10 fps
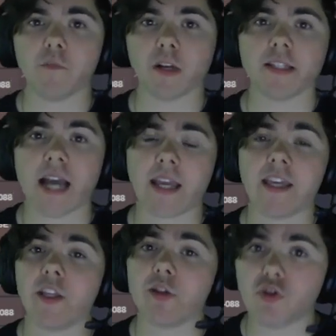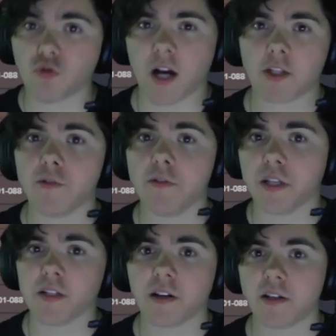When attacking, you draw 2 and
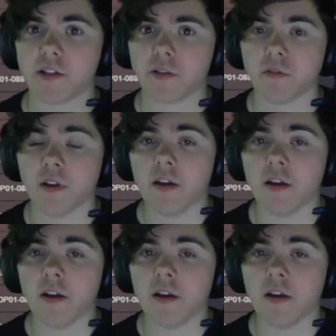discard 2.